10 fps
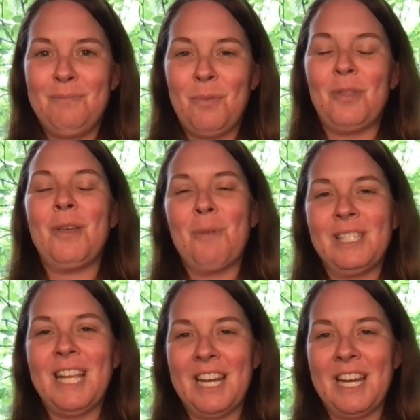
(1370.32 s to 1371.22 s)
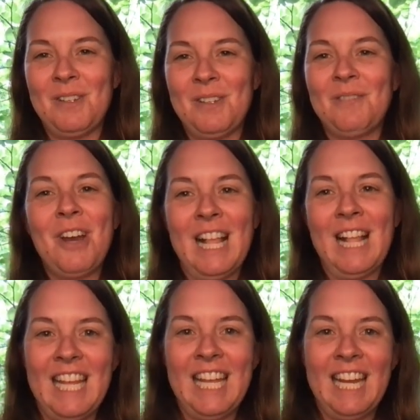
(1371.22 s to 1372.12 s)
what they were sending was very
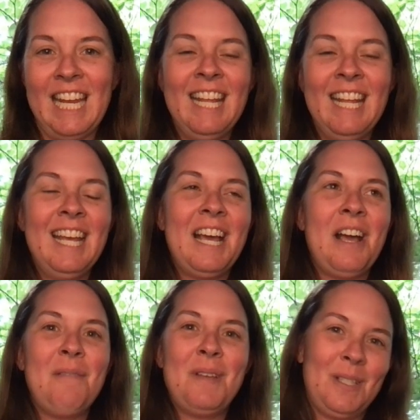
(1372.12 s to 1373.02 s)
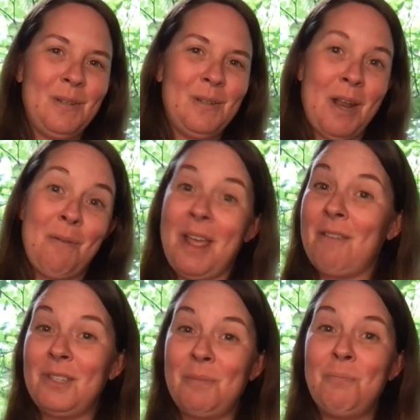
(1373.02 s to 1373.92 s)
clean. Um, and so now we
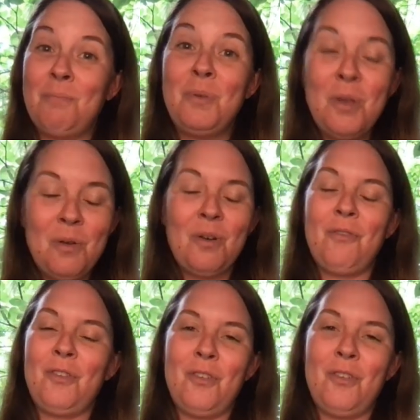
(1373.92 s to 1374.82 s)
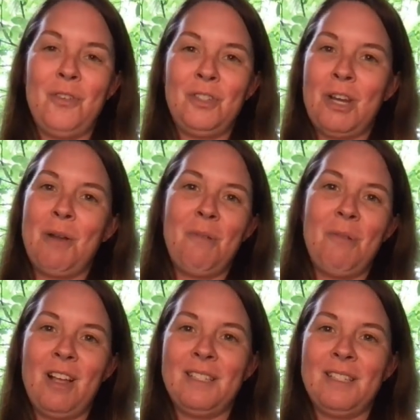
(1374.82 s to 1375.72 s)
have these beautiful cherry
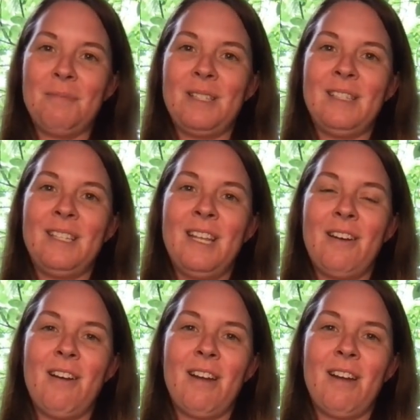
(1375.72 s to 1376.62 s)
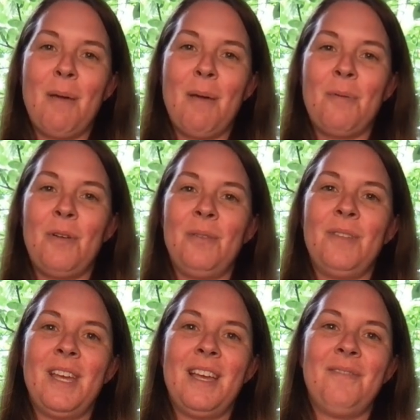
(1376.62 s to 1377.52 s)
blossoms in our capital.
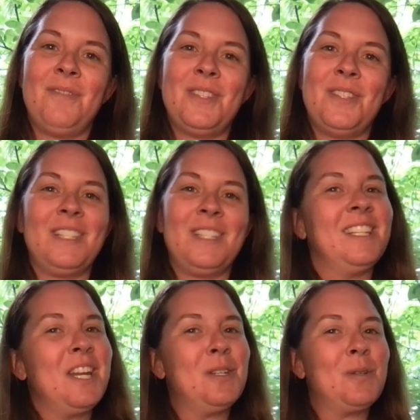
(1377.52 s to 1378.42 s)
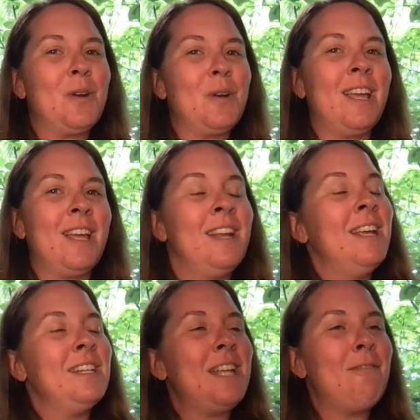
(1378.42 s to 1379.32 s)
Um, so it's a neat story that
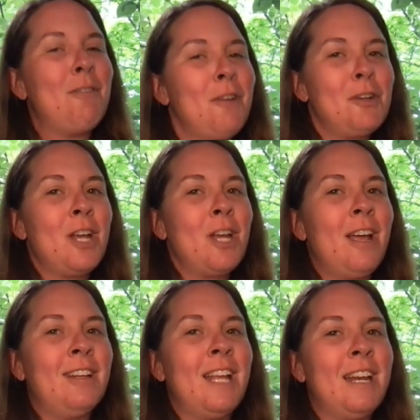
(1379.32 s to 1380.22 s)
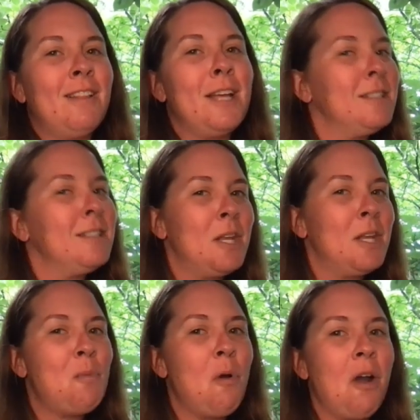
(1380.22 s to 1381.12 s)
David Fairchild and Eliza
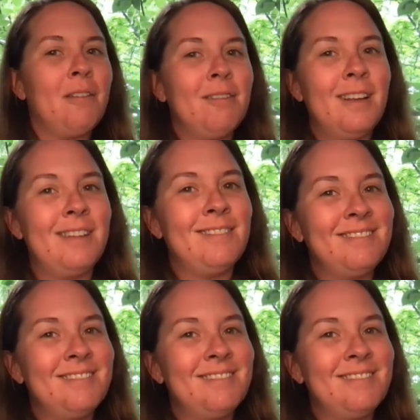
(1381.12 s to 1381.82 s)
Scidmore uh,